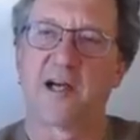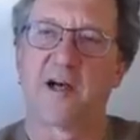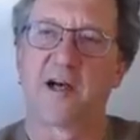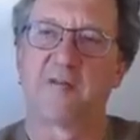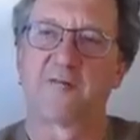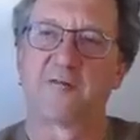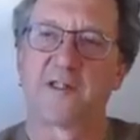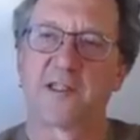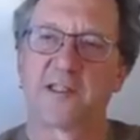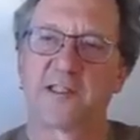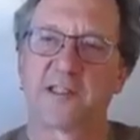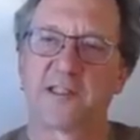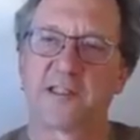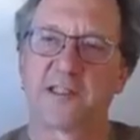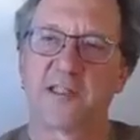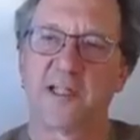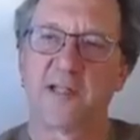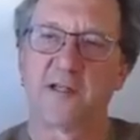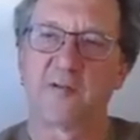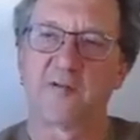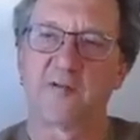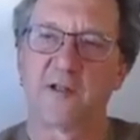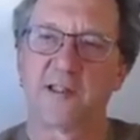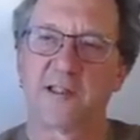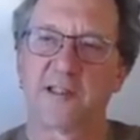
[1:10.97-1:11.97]
of the
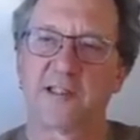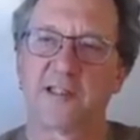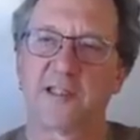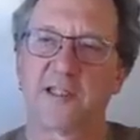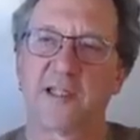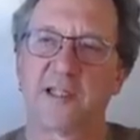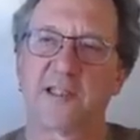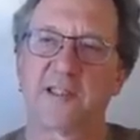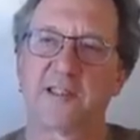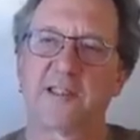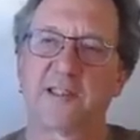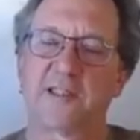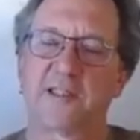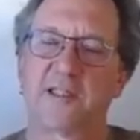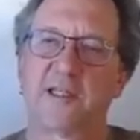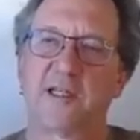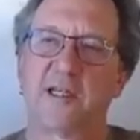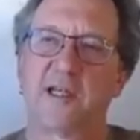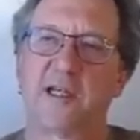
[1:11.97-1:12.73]
sequences